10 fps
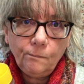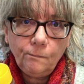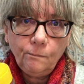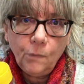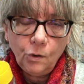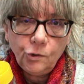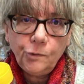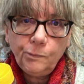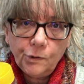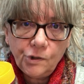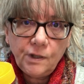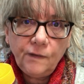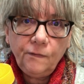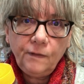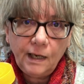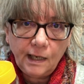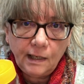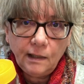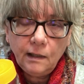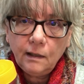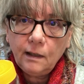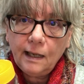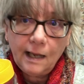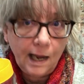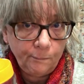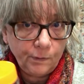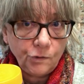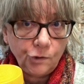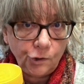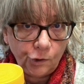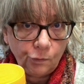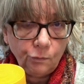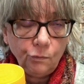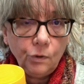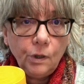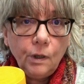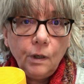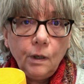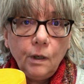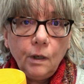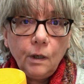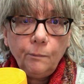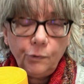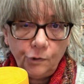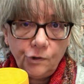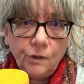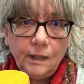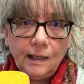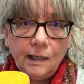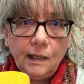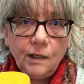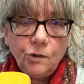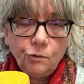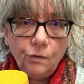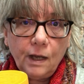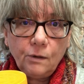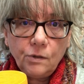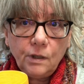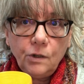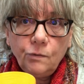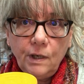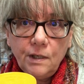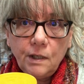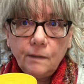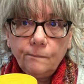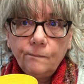most positive thing that happened to you personally in 2020?